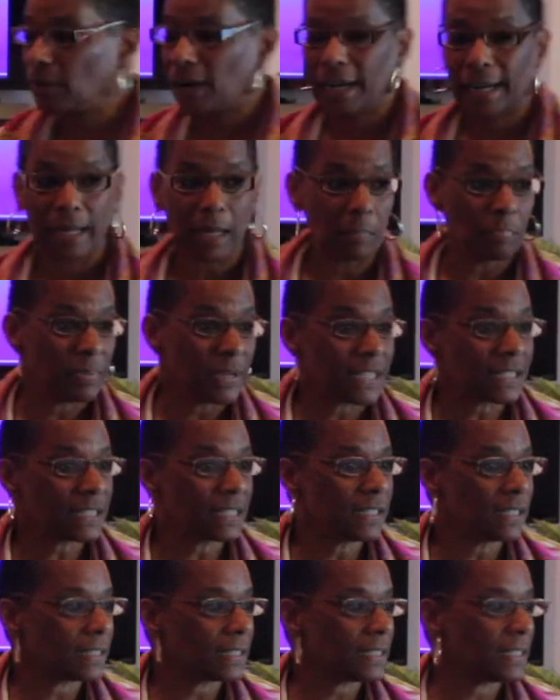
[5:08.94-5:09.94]
running a
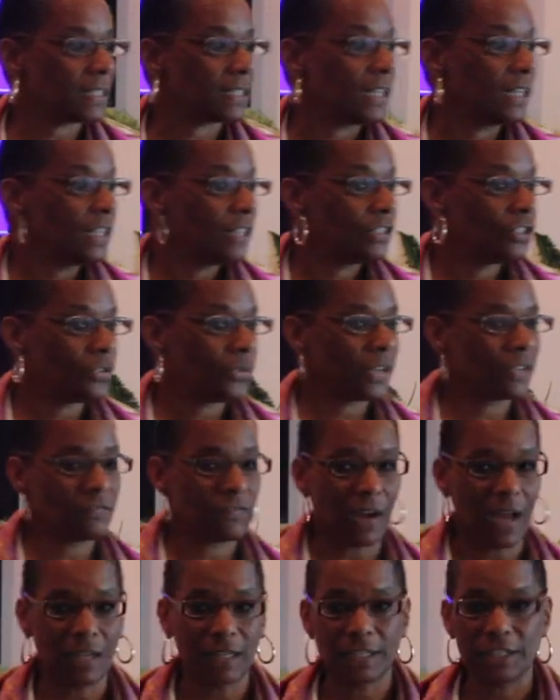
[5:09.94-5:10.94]
business, doing
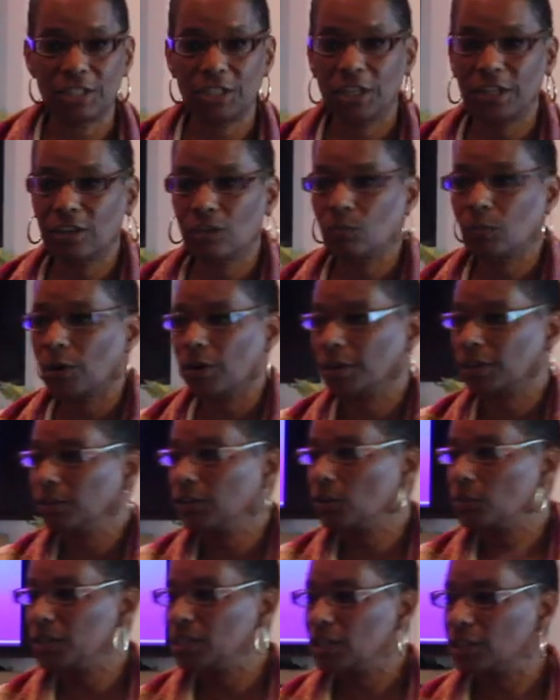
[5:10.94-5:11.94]
volunteer work. You
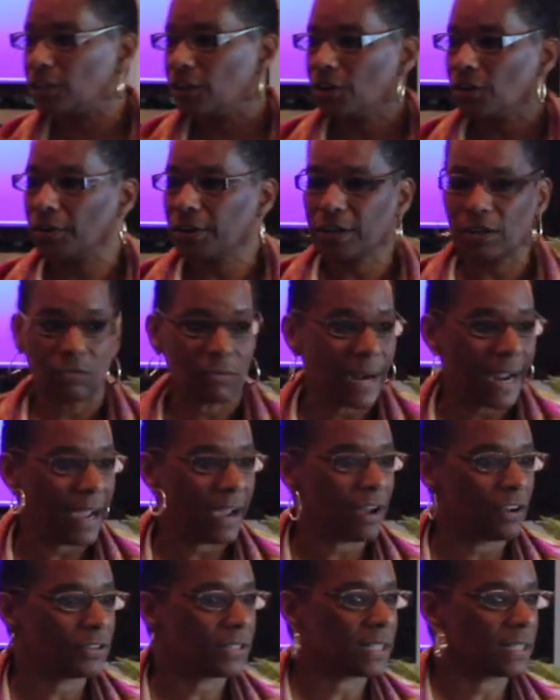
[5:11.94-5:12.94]
know, we scurry
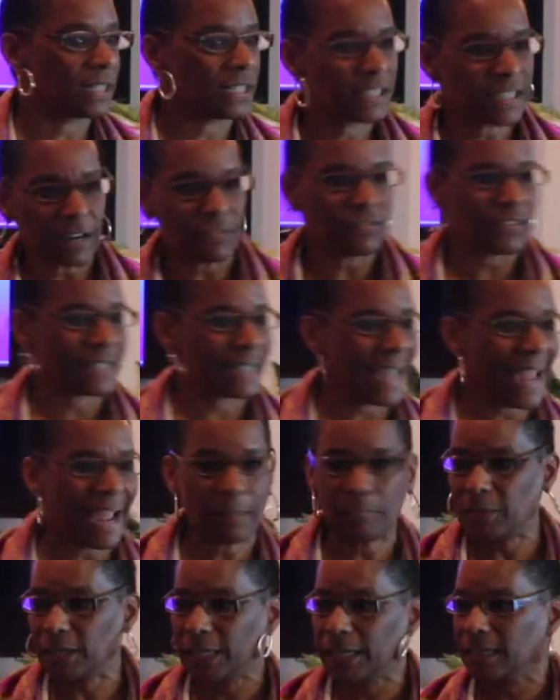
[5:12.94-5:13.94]
around and stuff is
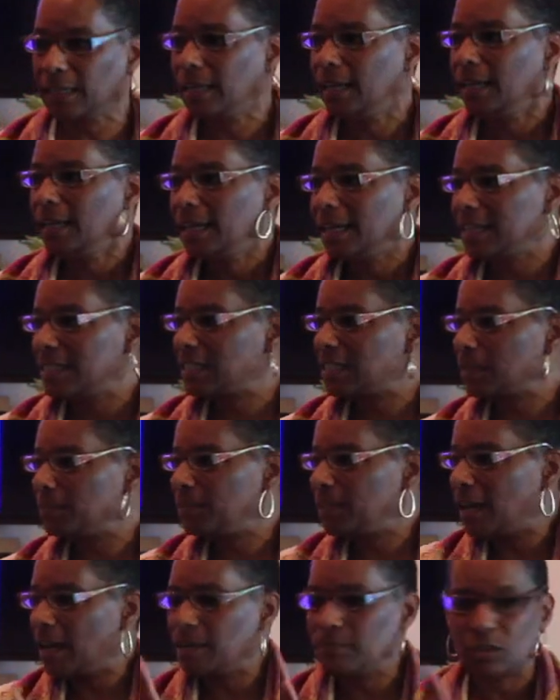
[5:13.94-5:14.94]
happening, and
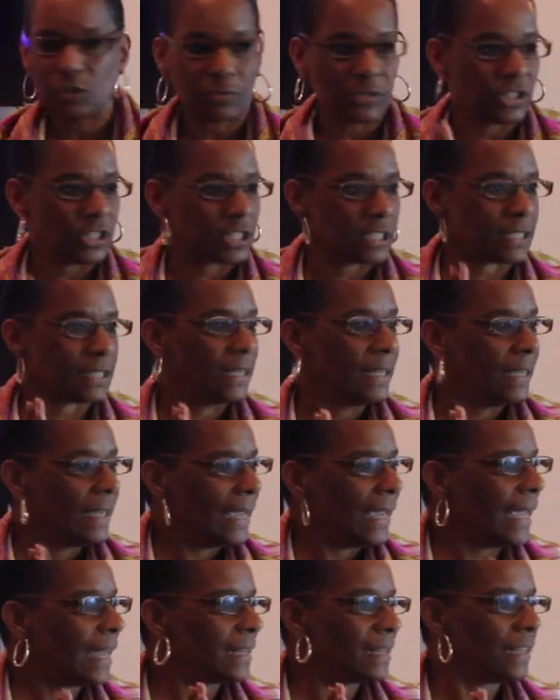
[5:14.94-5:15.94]
sometimes we're just
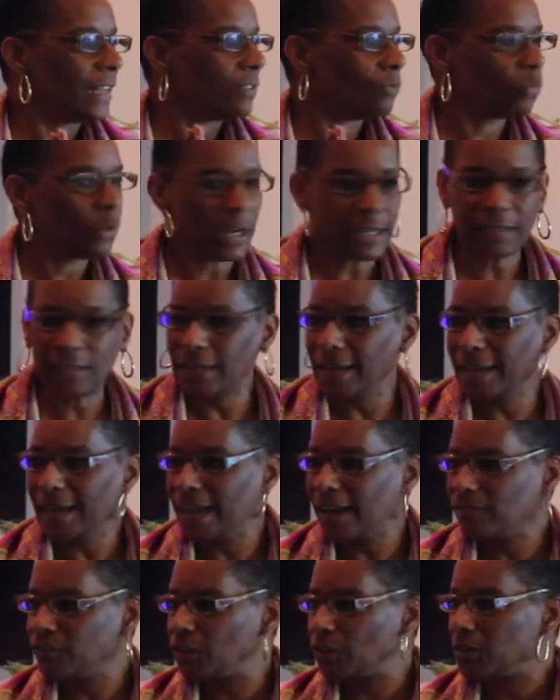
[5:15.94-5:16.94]
hitting it, one thing
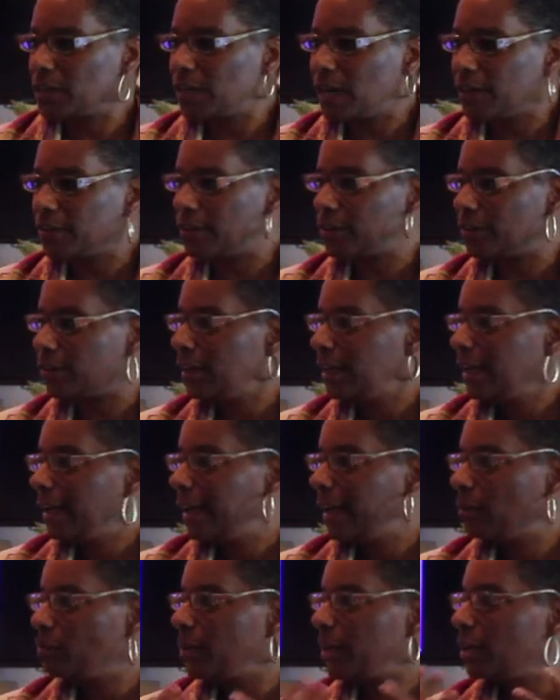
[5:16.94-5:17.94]
after another,
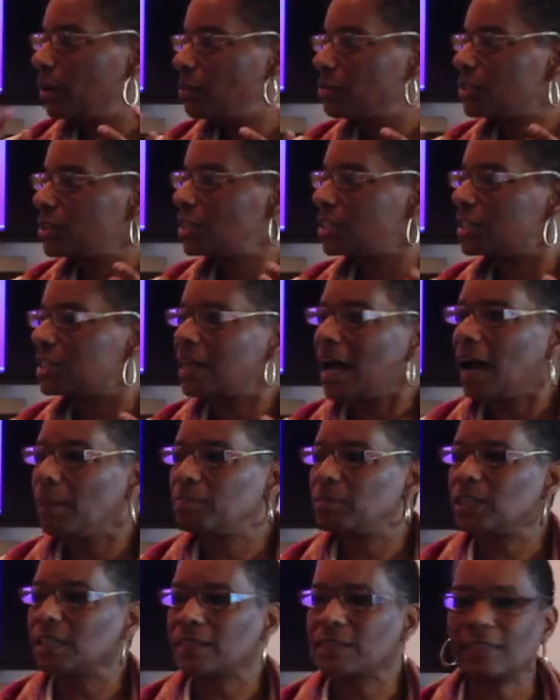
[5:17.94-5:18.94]
and we don't
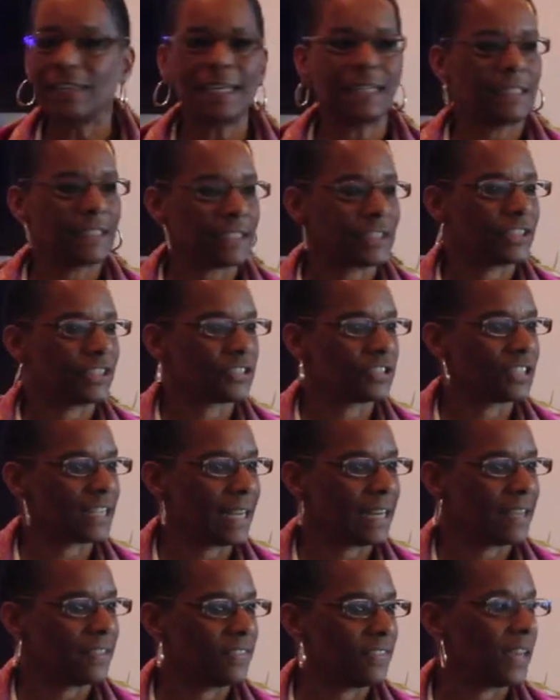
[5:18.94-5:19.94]
stop to think that there's
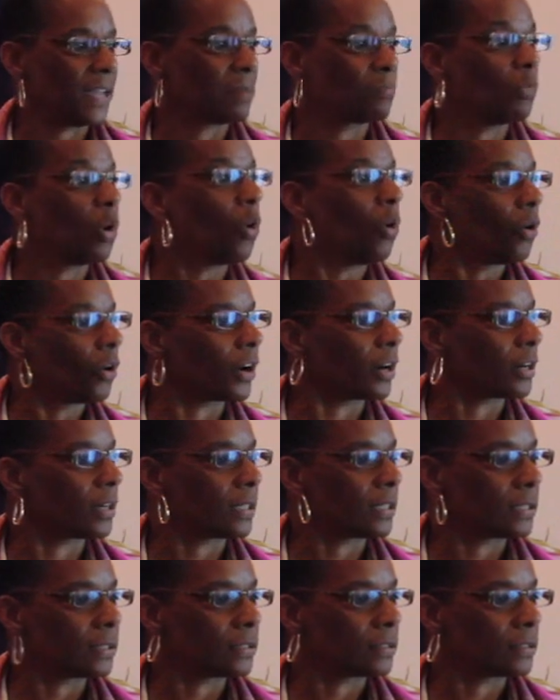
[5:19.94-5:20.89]
anything more.